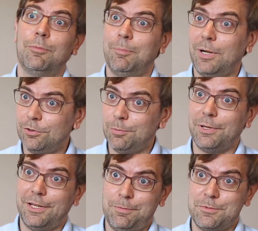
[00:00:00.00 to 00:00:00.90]

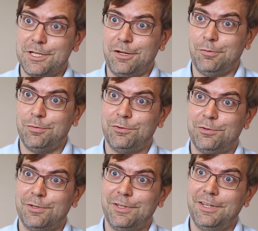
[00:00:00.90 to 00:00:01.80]
multiply themselves
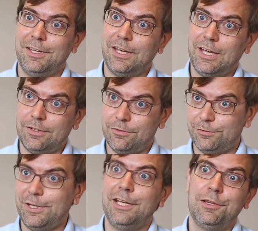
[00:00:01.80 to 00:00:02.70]
and
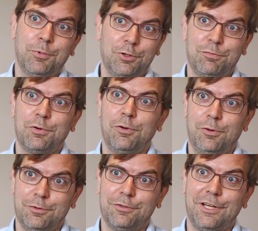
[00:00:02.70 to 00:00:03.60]
stay in the body for a
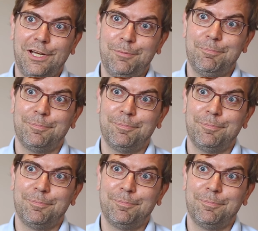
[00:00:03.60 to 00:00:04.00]
long time.